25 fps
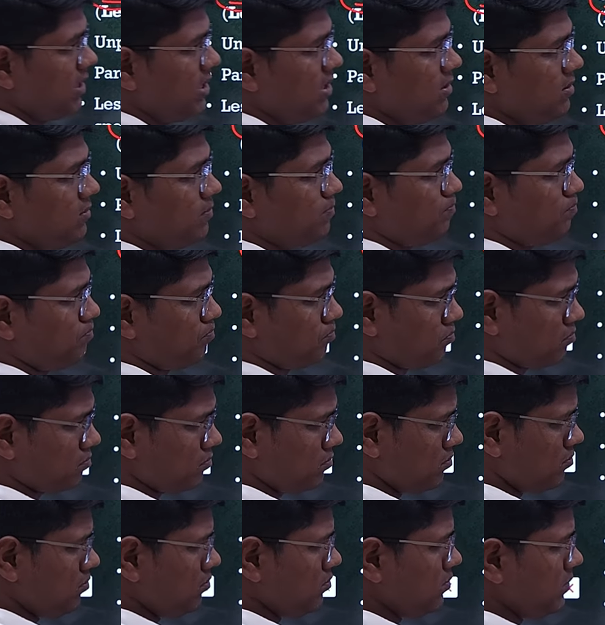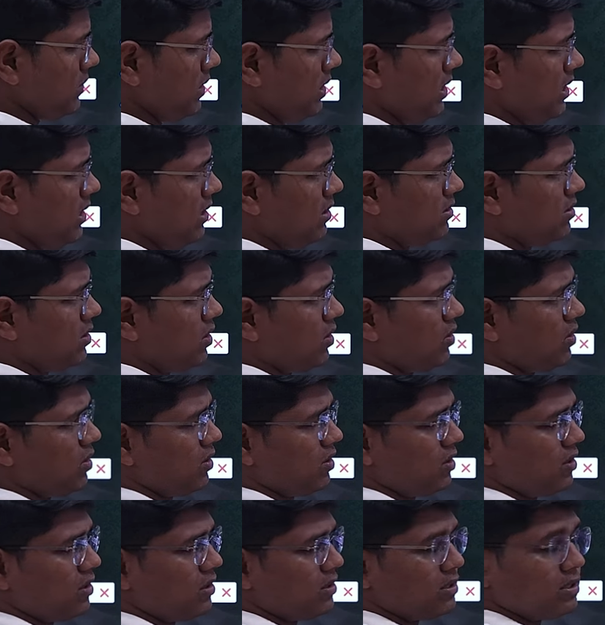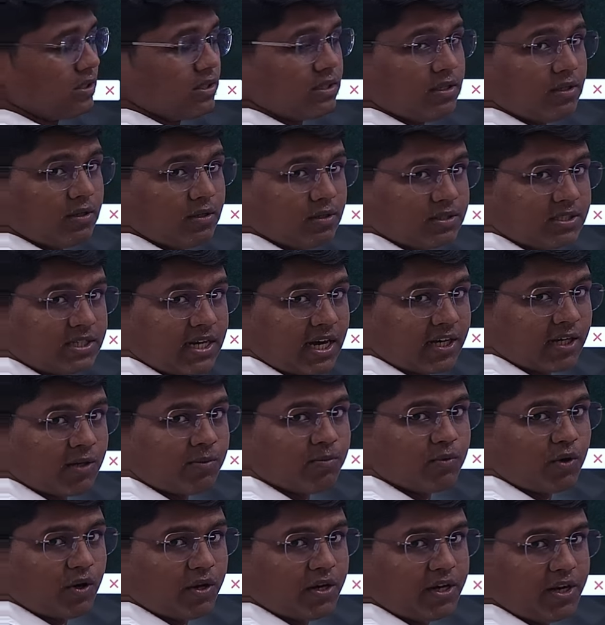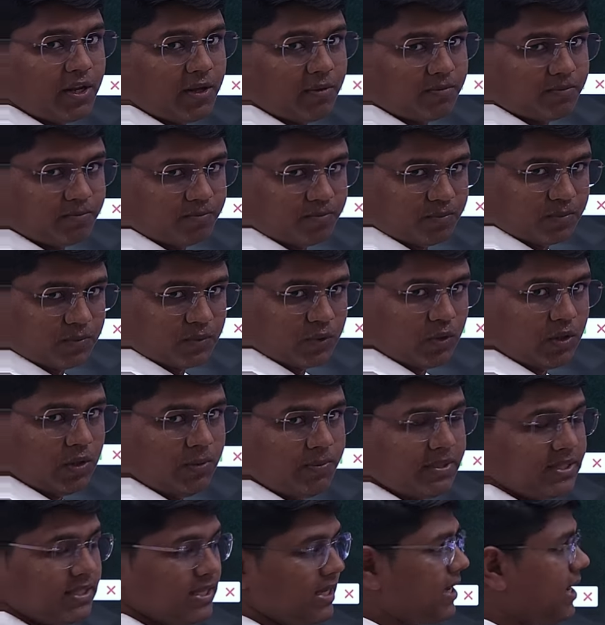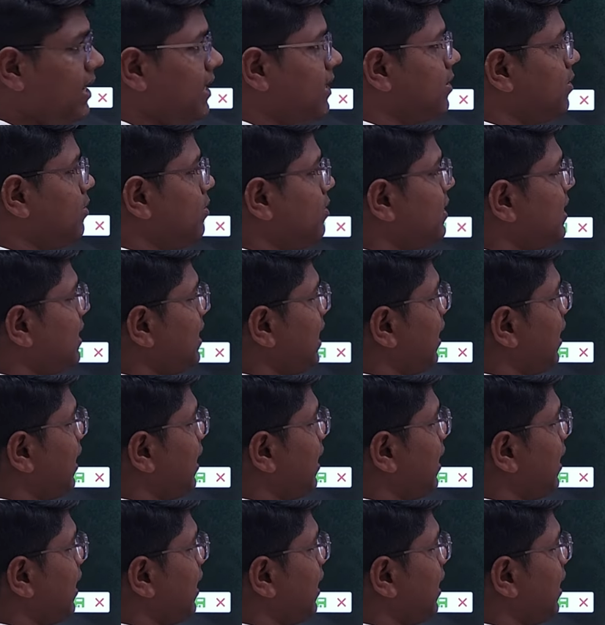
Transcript: say the stratum corneum will be thickened. Okay,